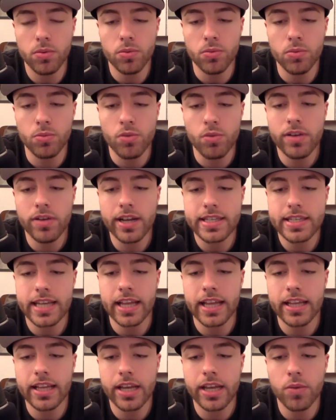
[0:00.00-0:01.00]
Moving out
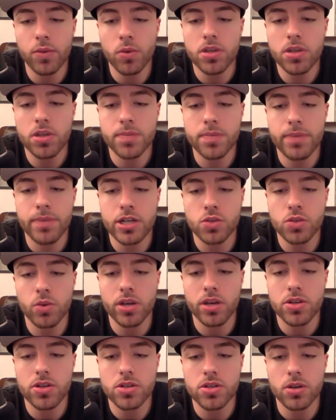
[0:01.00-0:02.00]
to LA, what is the best way
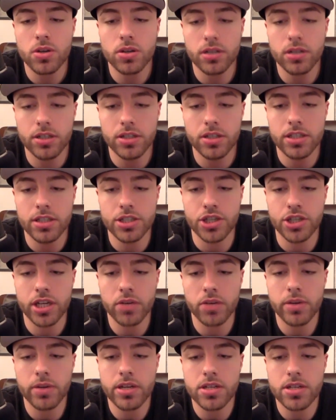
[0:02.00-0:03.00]
to start to
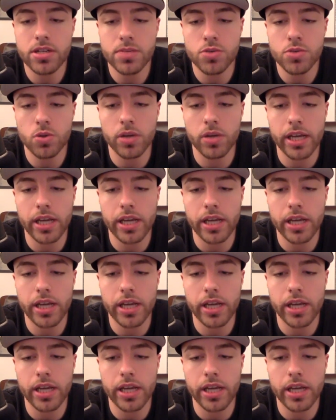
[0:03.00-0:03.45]
generate some sort of